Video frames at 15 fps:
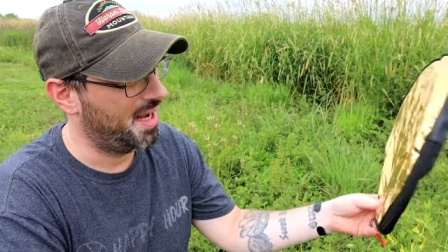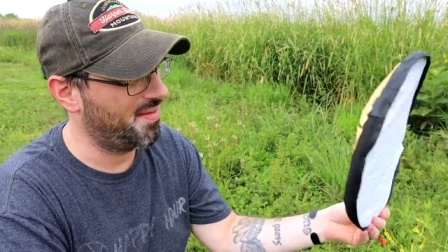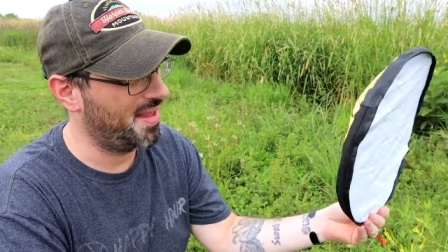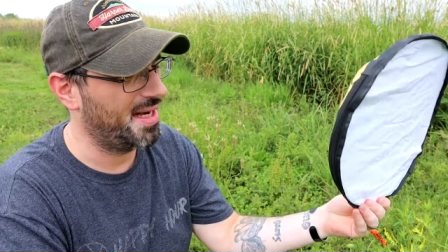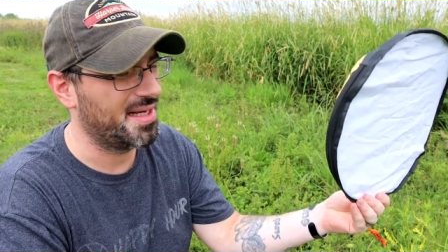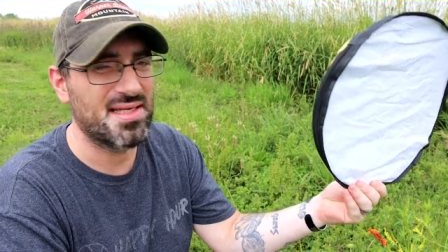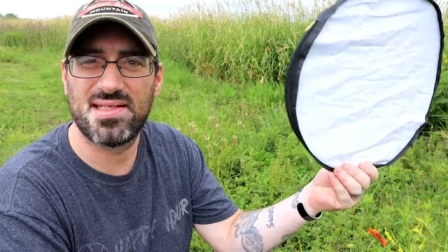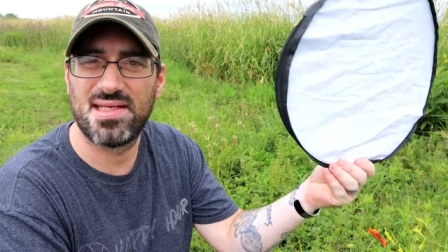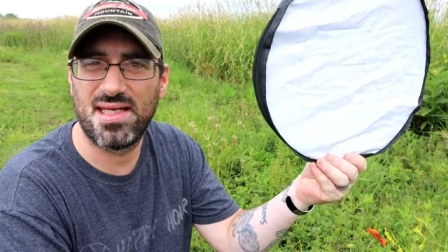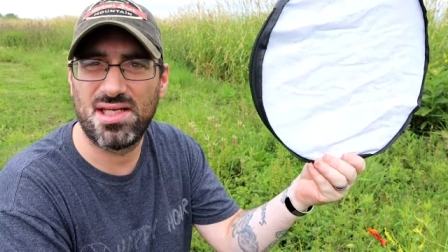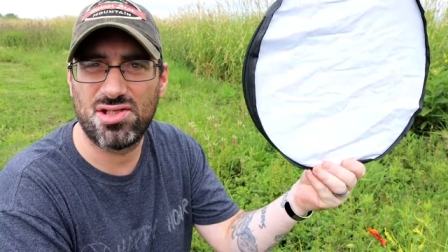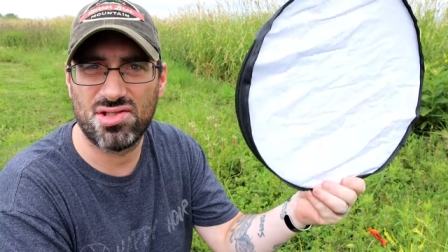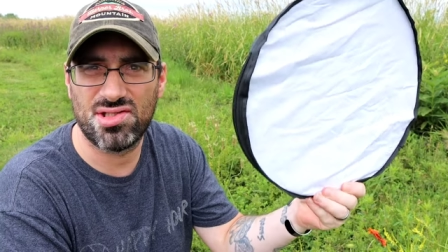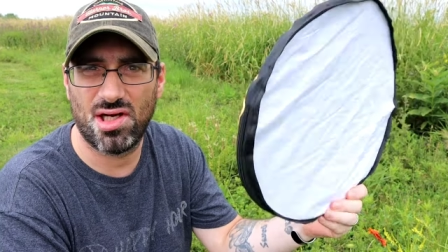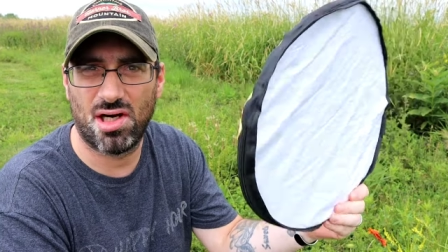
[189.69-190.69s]
And that is to
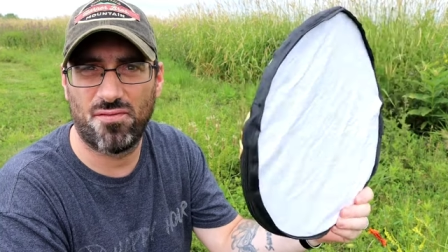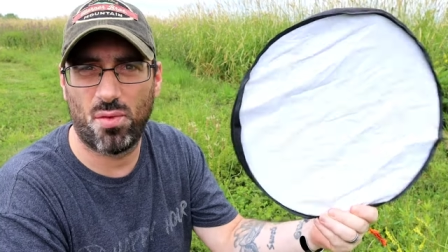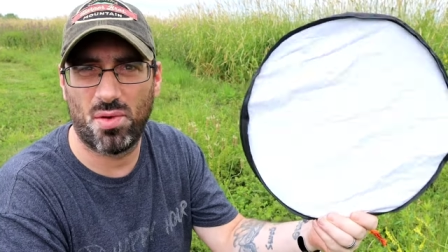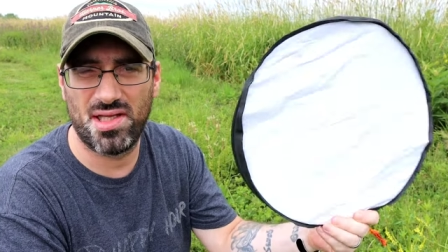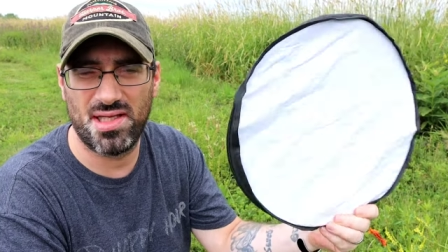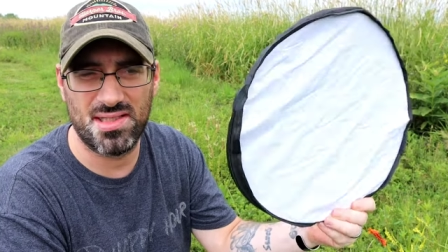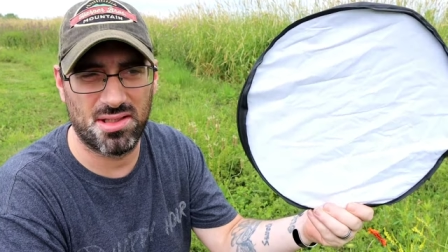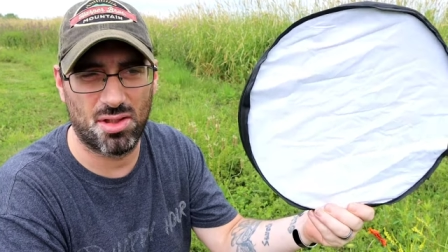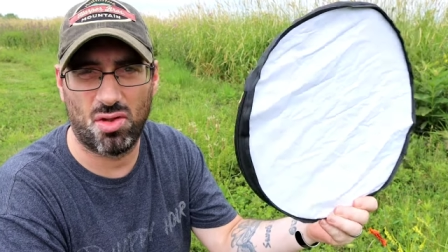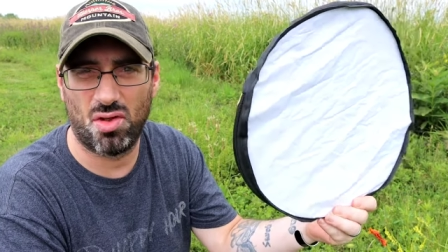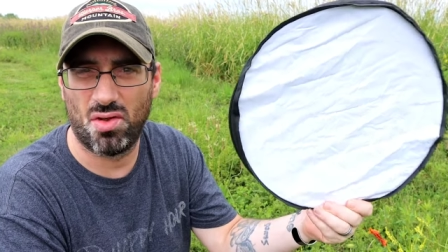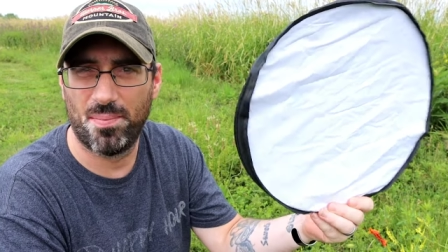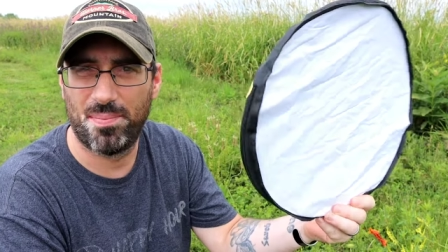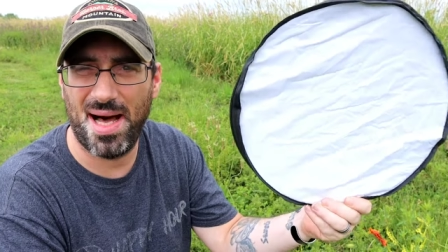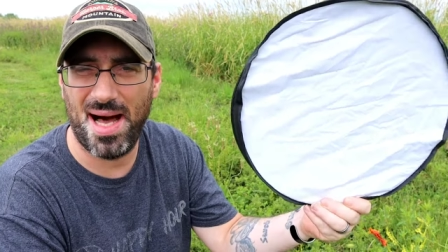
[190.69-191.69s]
get yourself one of these
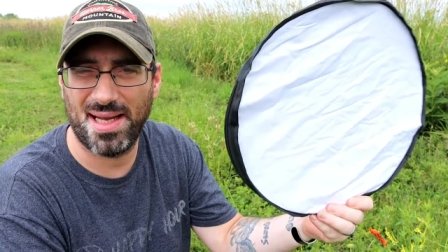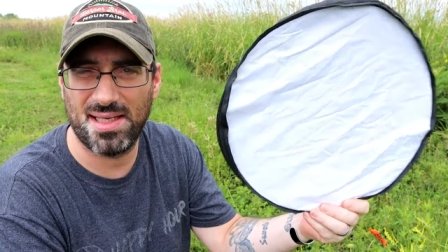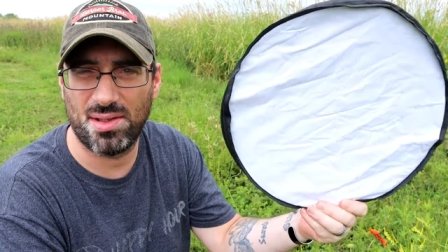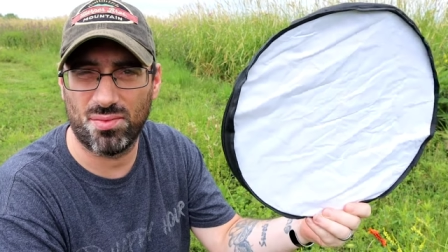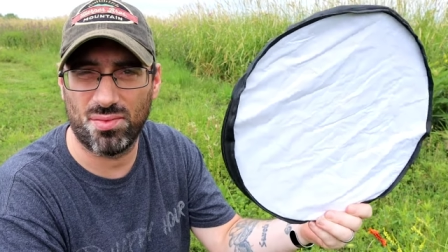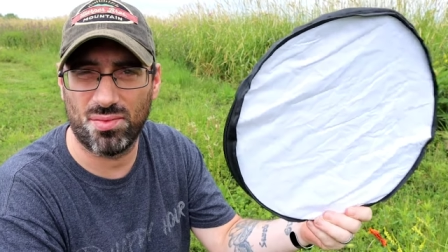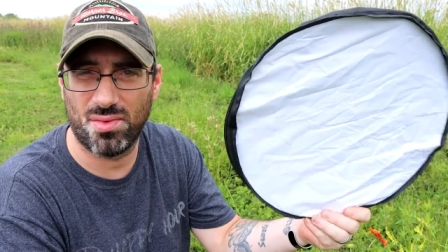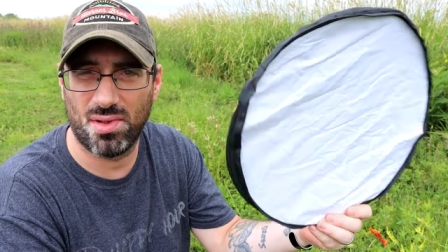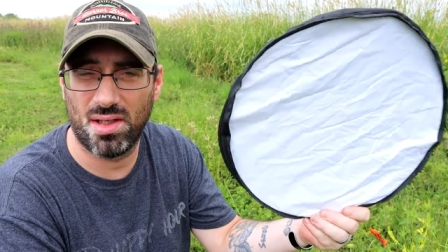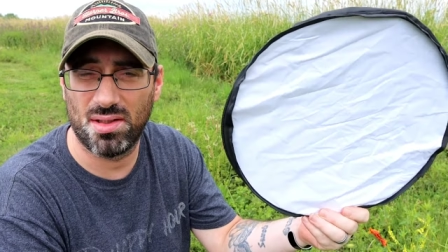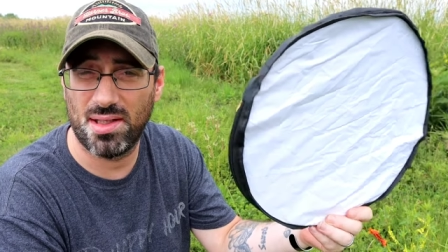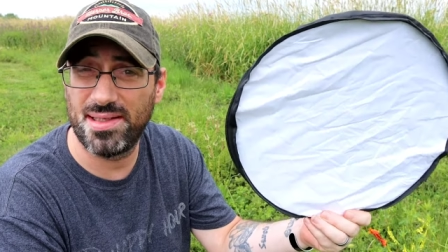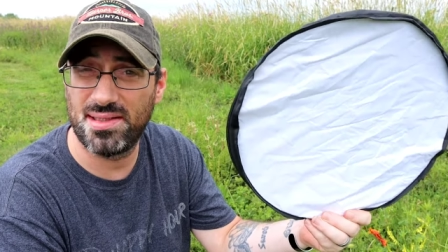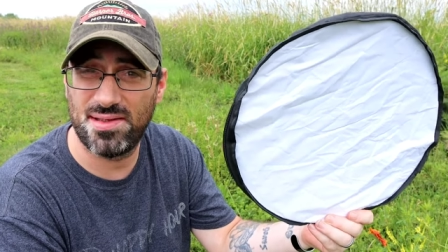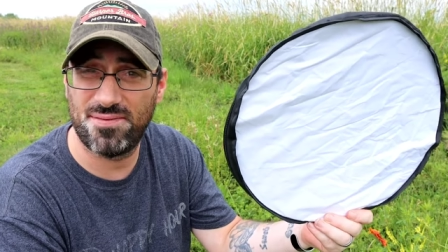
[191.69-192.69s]
little pocket uh,
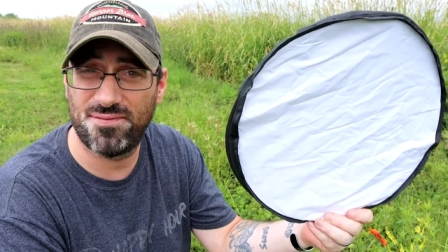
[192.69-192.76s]
light